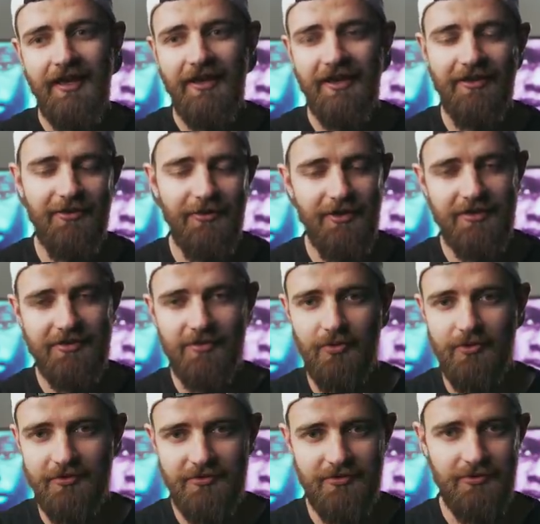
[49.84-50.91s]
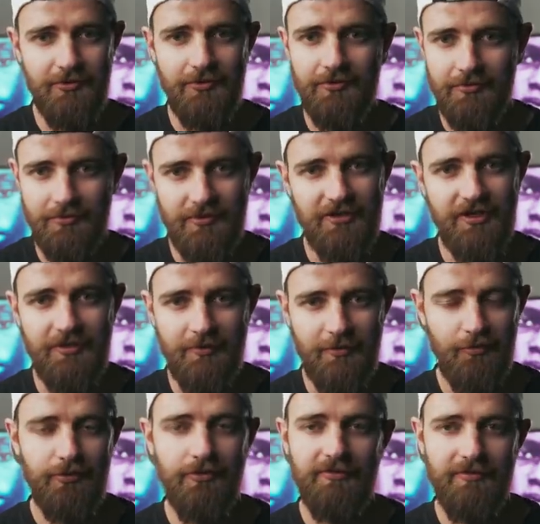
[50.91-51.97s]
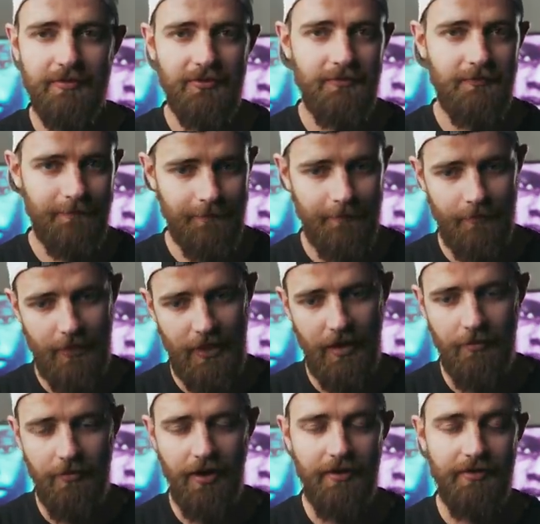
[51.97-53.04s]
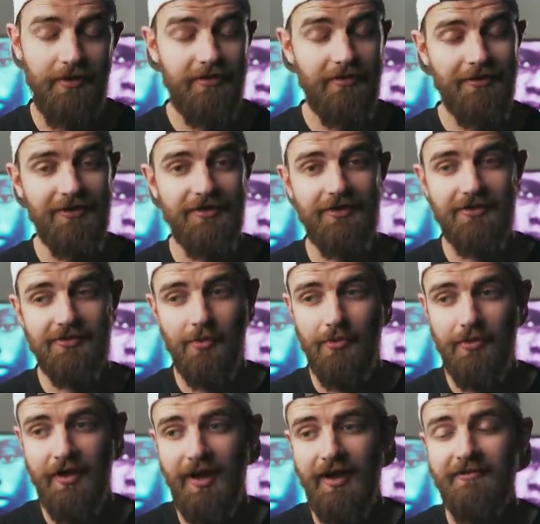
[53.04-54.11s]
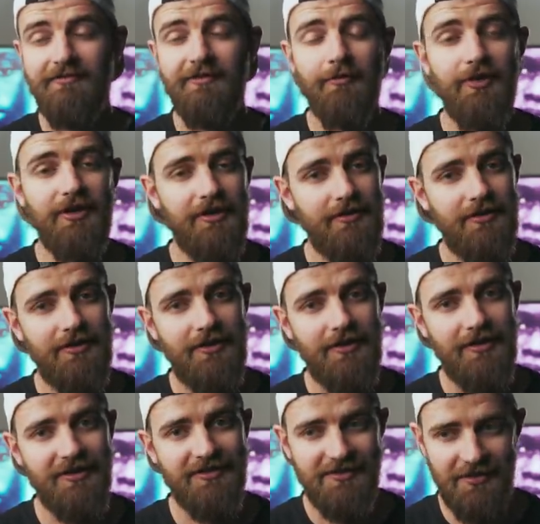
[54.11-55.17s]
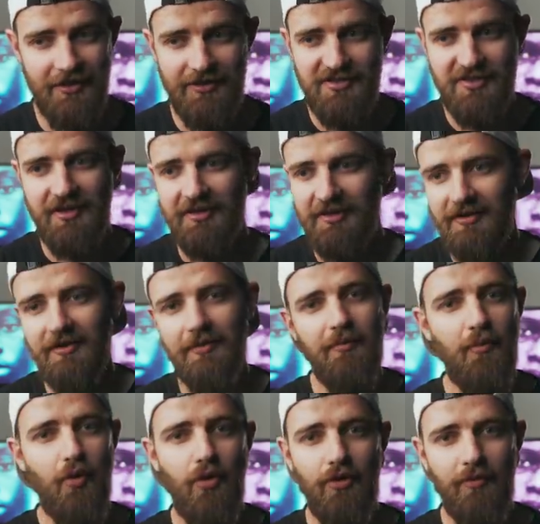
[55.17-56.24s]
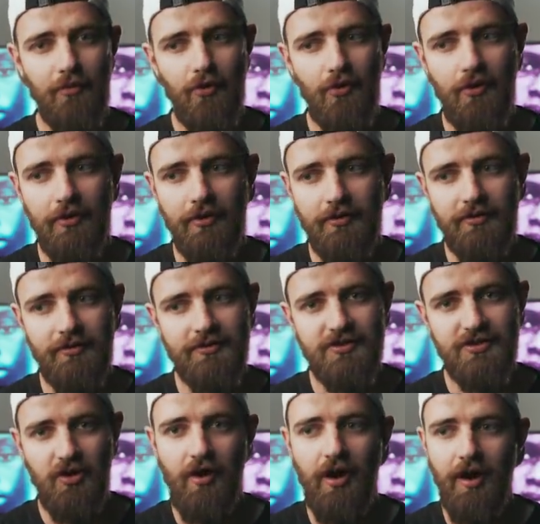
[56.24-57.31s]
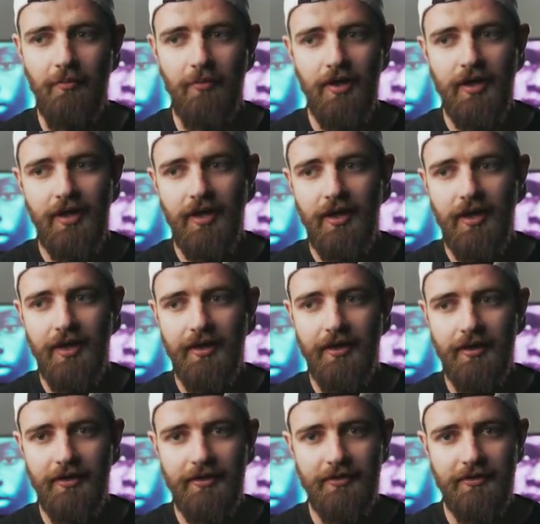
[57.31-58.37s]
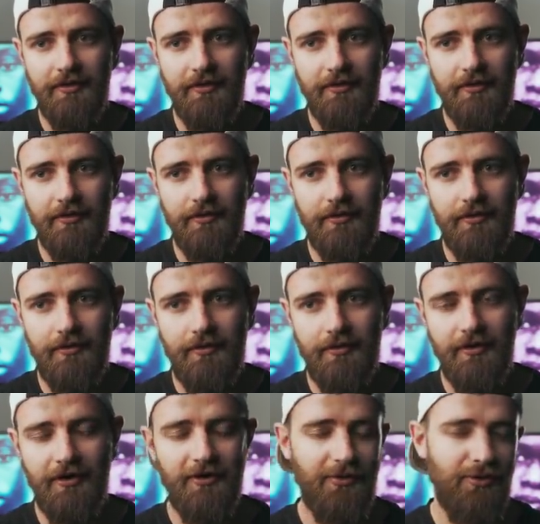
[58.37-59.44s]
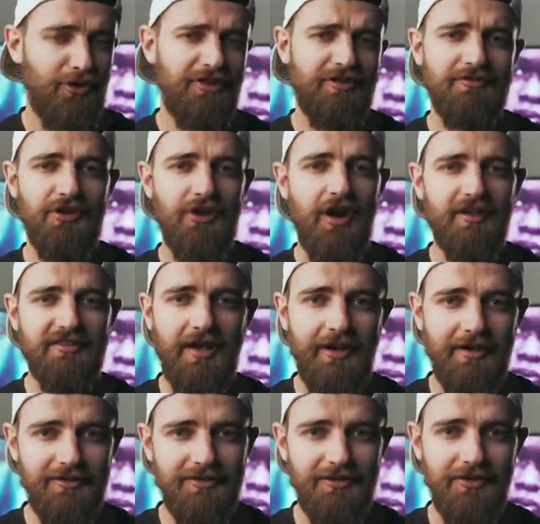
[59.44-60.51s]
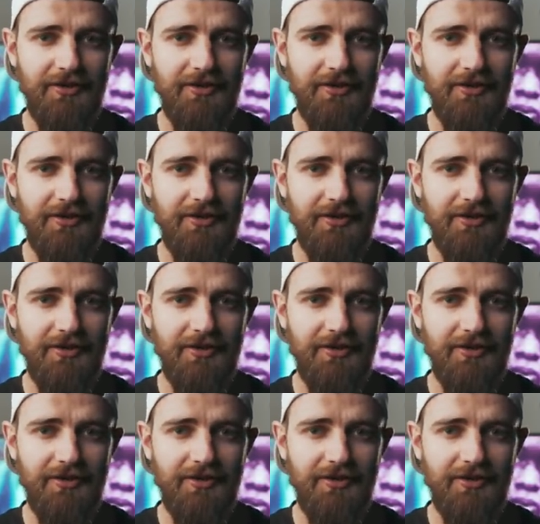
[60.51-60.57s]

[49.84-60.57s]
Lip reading: And I always want to keep improving them. But the thing is with that, for me, it starts taking more and more time. And I don't want to leave you guys hanging, you